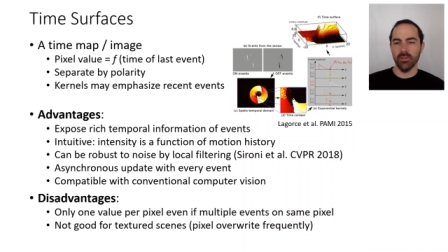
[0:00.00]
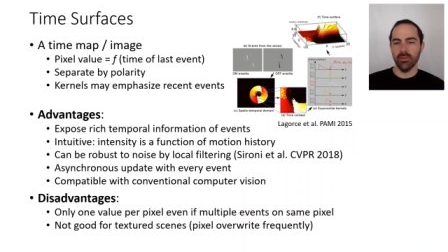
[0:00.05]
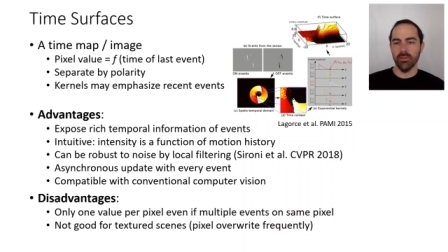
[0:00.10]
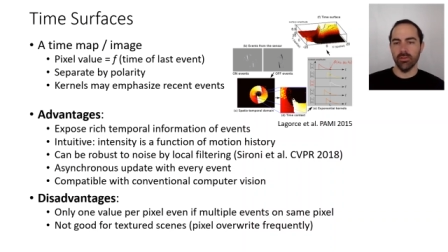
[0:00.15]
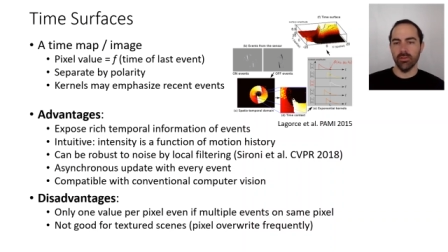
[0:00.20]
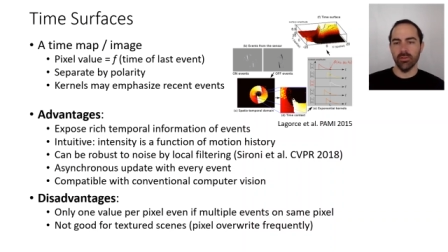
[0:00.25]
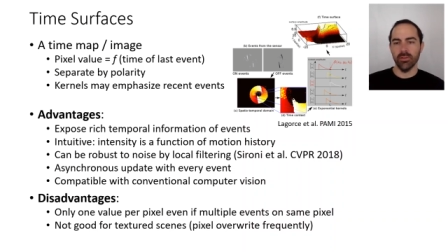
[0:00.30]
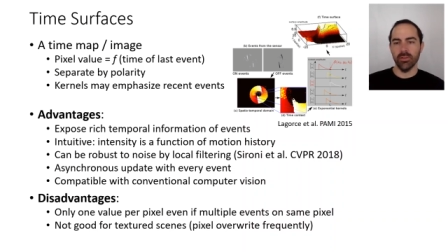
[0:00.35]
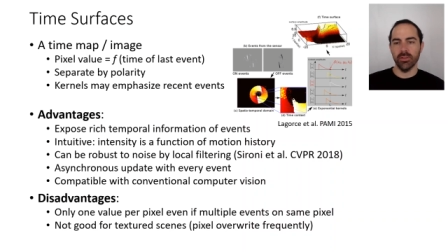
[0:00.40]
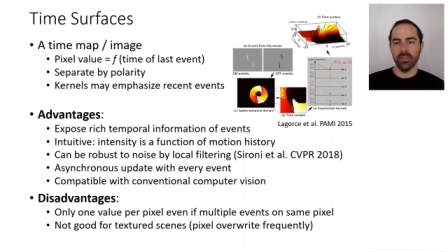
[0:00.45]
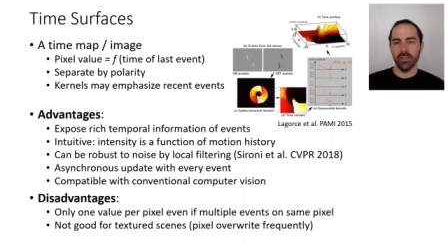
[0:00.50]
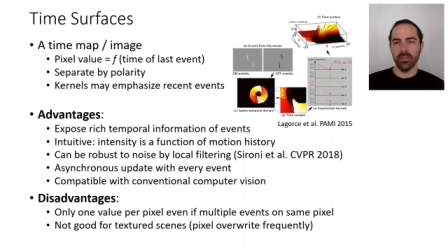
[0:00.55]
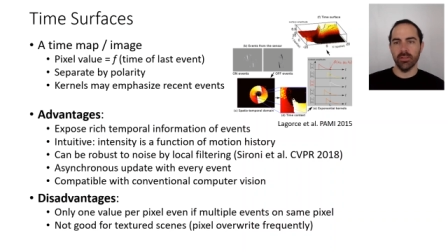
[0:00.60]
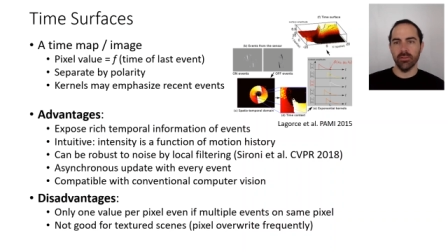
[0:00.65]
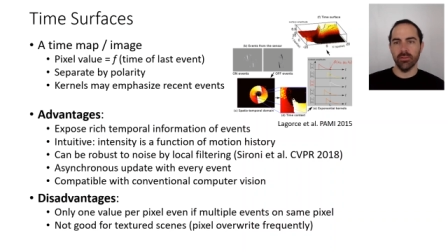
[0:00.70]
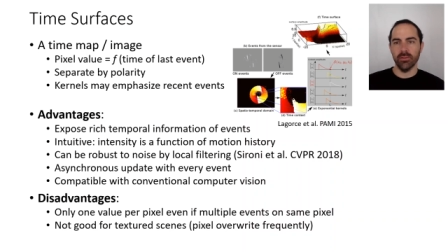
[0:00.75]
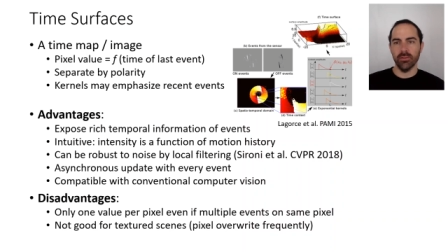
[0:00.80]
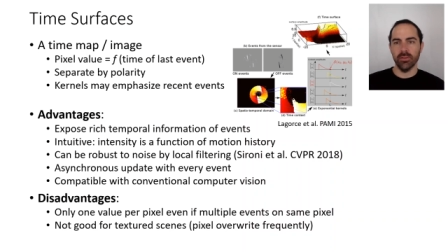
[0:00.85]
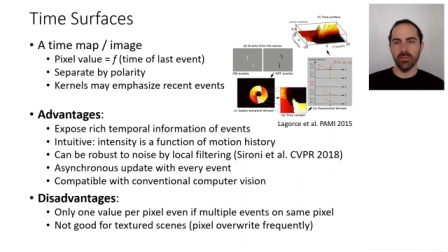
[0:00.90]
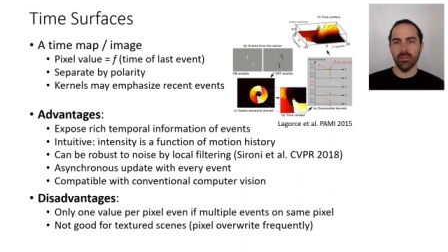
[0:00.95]
corner
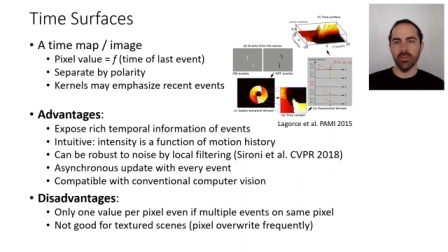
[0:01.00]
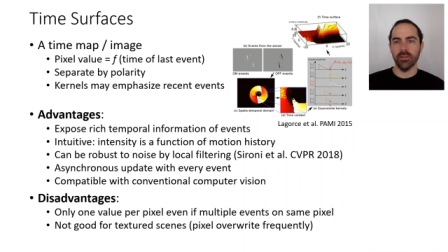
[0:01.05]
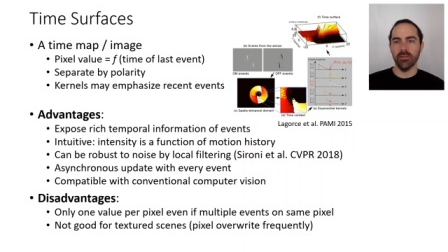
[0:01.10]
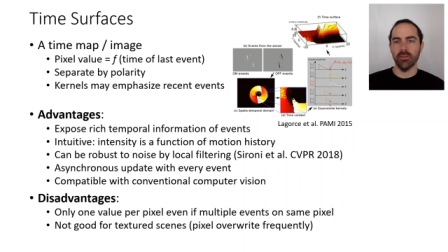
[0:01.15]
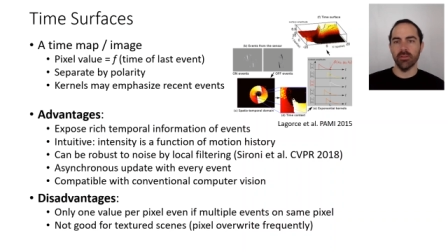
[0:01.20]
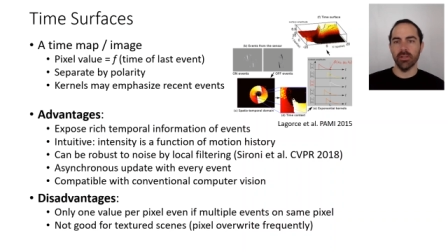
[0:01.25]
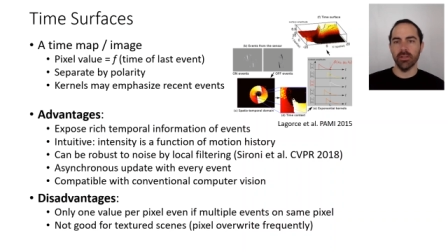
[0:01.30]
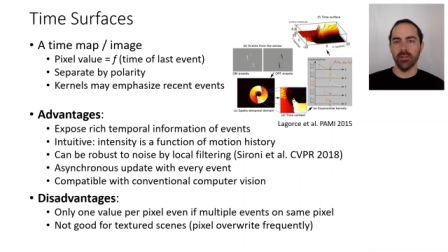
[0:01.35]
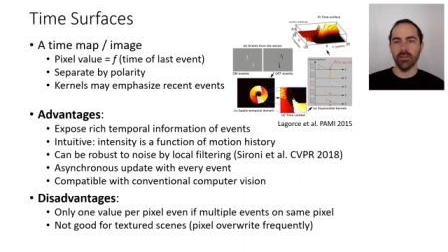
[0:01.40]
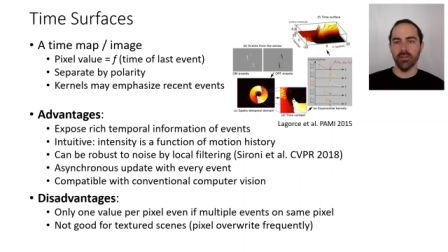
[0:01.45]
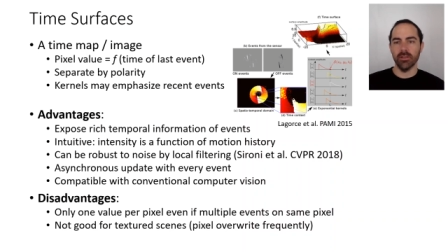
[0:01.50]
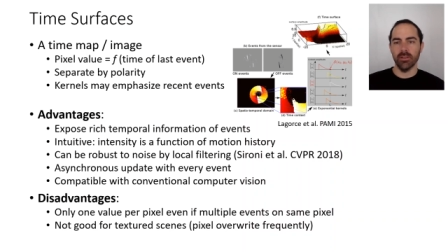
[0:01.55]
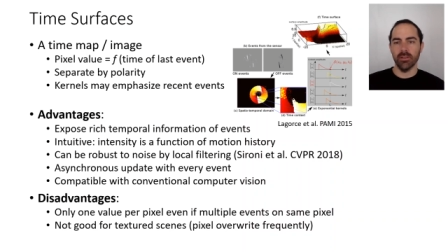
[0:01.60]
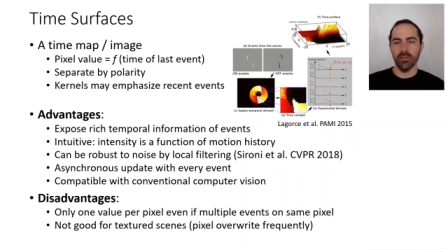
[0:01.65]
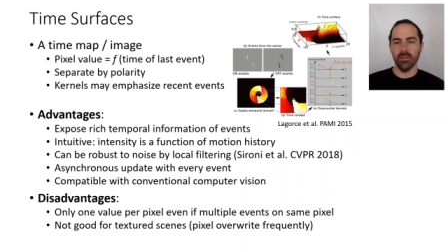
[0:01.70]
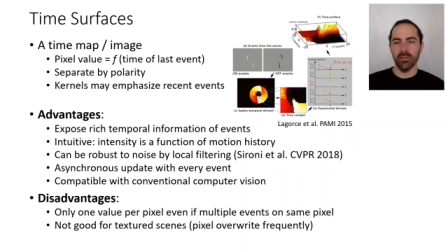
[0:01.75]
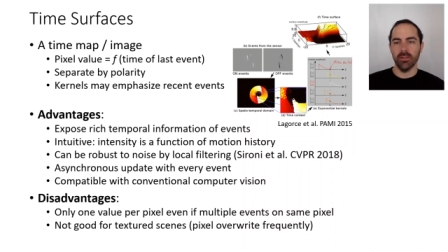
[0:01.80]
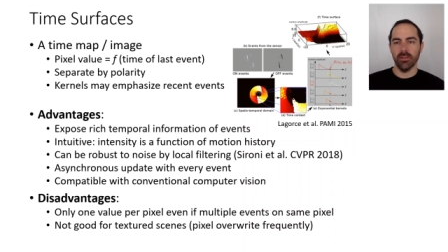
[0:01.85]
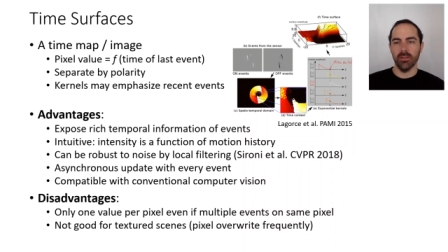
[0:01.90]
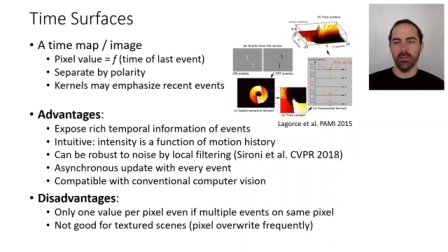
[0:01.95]
detectors degrade
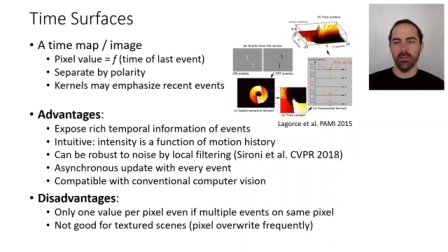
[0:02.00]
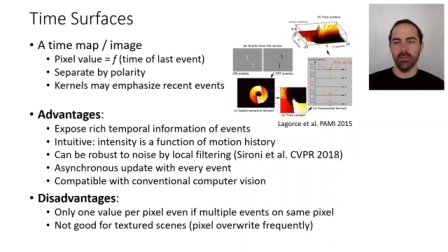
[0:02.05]
uh,